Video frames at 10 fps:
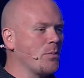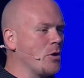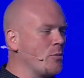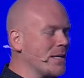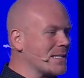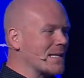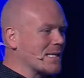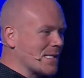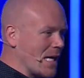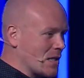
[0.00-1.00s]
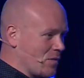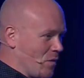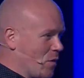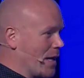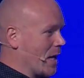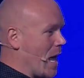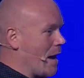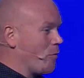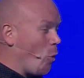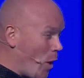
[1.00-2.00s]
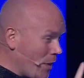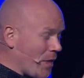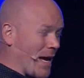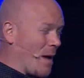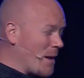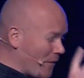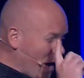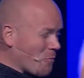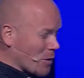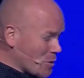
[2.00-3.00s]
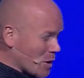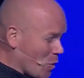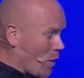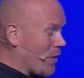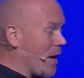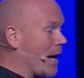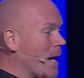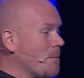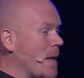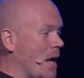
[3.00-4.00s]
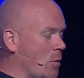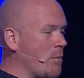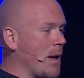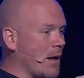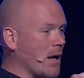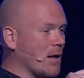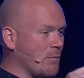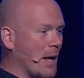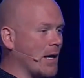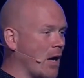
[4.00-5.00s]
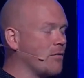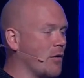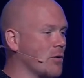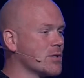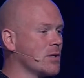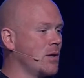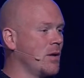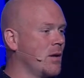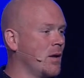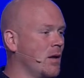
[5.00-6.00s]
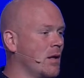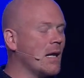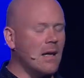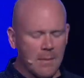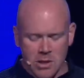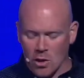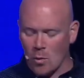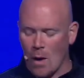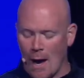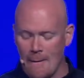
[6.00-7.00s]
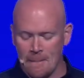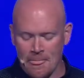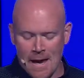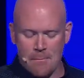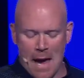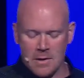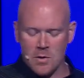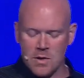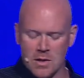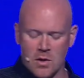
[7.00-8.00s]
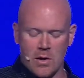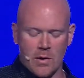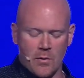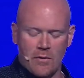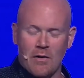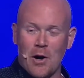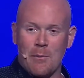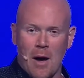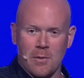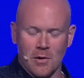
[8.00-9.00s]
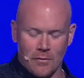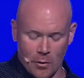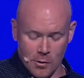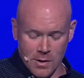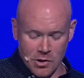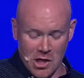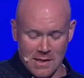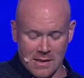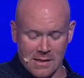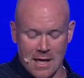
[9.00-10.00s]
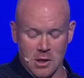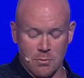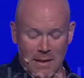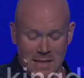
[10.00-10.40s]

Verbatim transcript: you be successful in life, one thing, I mean, if I reduced it to one thing, it would make, make God first. Let, let me show you why. Matthew 6.33, very popular verse, Jesus says, But